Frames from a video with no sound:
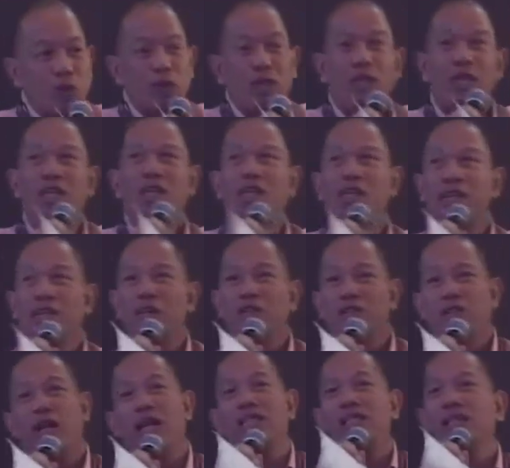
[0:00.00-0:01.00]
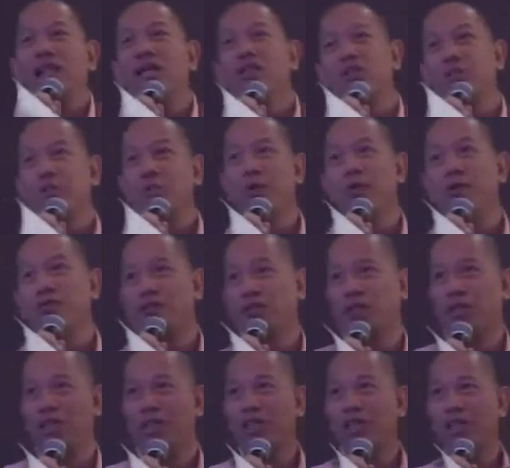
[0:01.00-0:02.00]
would the translation be
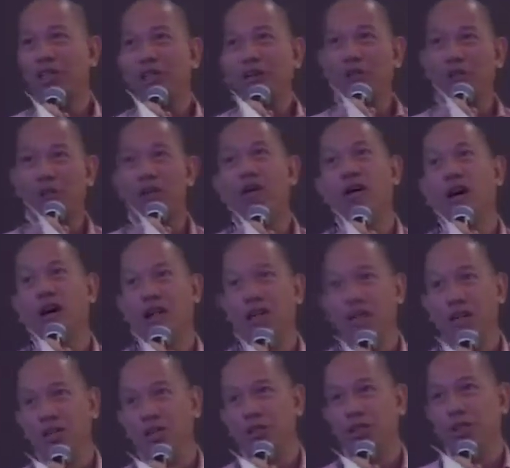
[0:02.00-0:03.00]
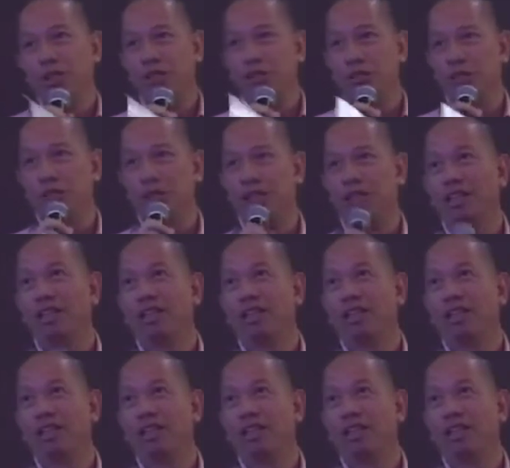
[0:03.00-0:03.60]
for a college or university?